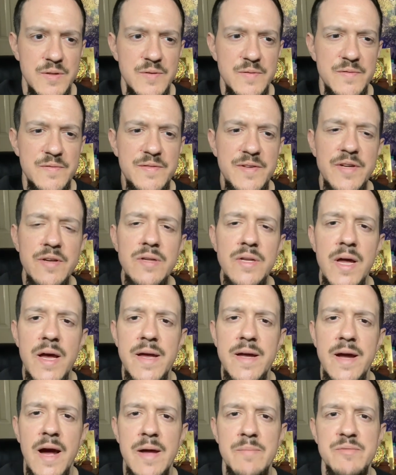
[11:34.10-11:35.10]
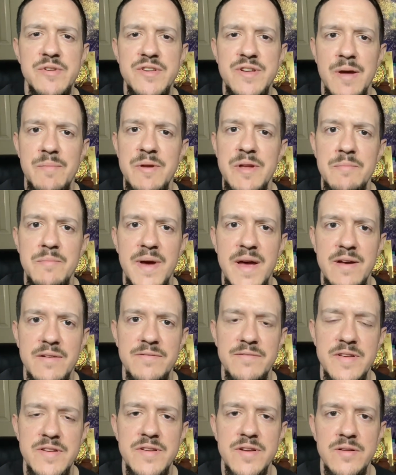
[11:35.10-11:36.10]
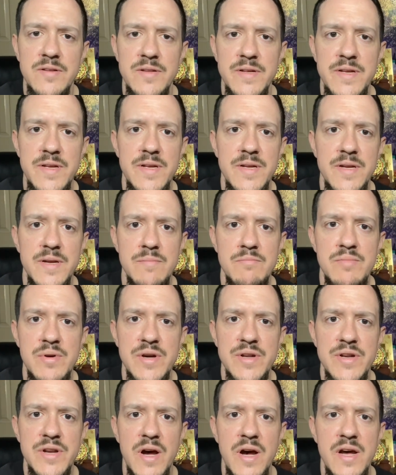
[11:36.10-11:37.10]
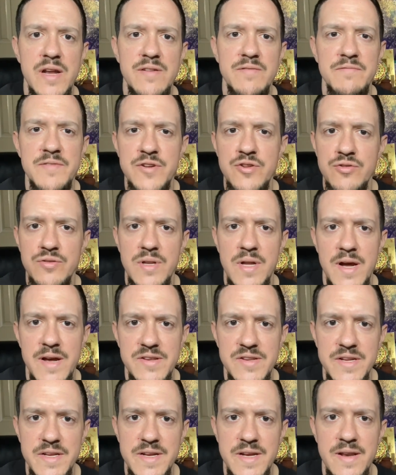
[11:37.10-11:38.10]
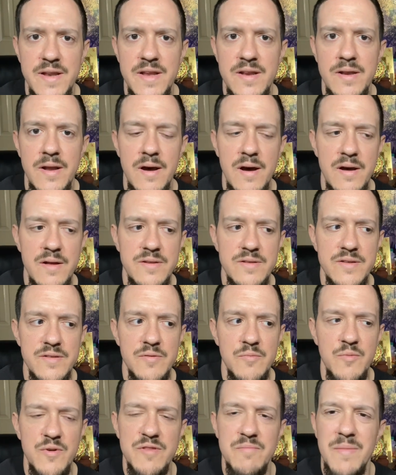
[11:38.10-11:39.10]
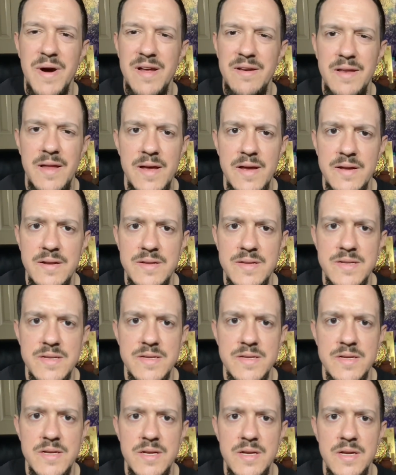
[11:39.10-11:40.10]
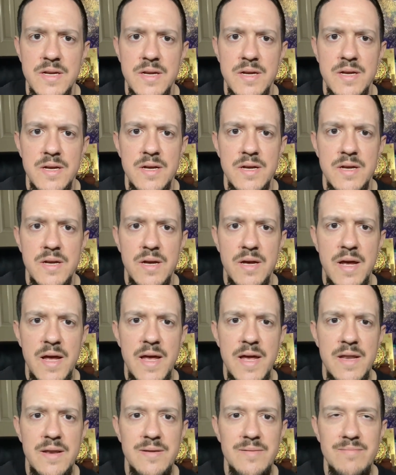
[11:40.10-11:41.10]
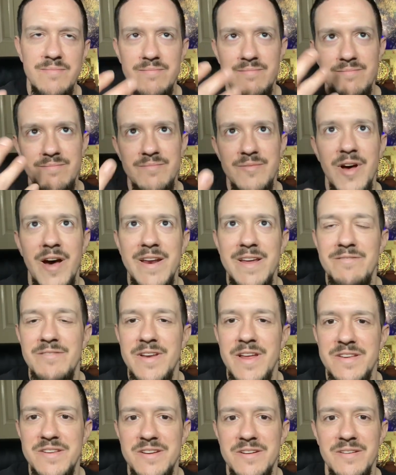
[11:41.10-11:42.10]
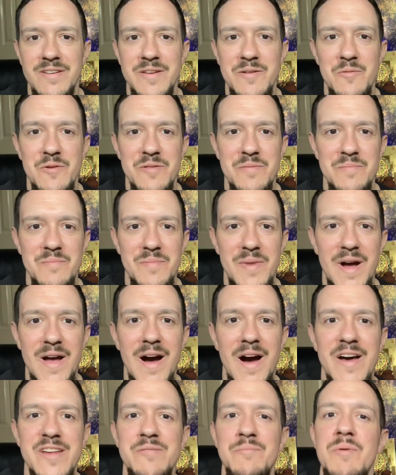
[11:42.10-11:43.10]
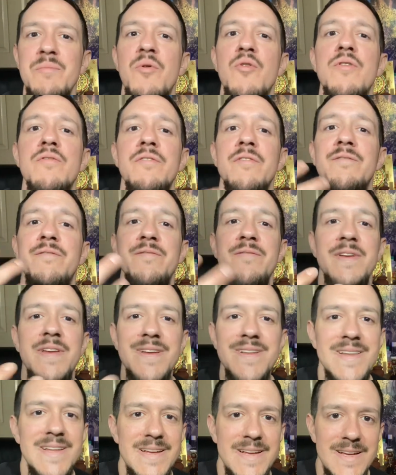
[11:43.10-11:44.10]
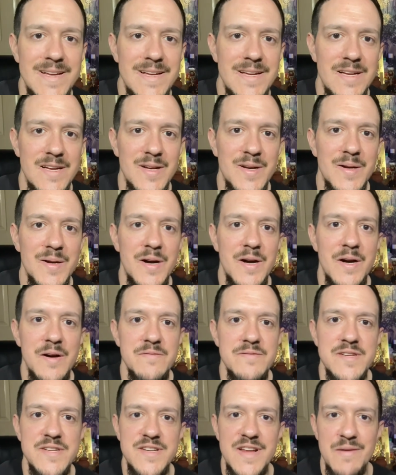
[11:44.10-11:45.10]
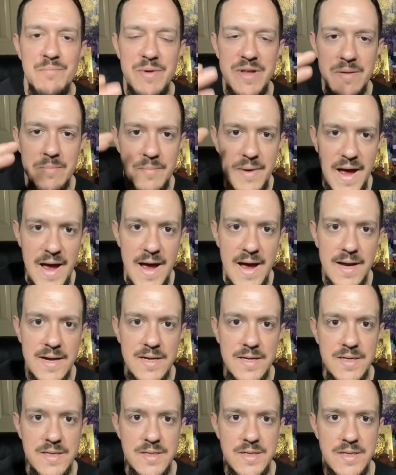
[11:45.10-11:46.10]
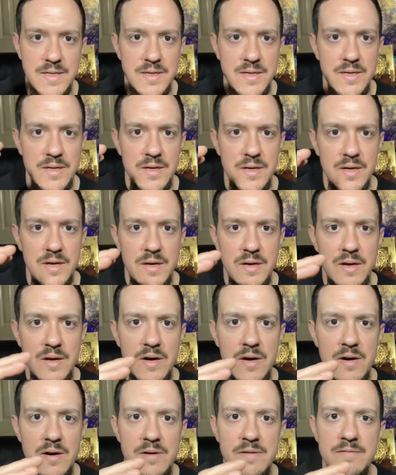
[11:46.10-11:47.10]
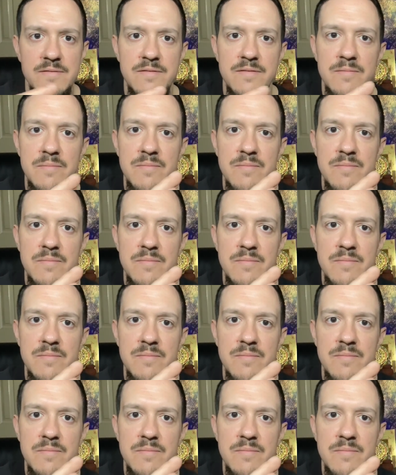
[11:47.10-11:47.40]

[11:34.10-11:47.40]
feel like I'm stepping back physically, but not visualizing it and not with my legs and not even necessarily with my eyes, but more of a feeling of stepping back of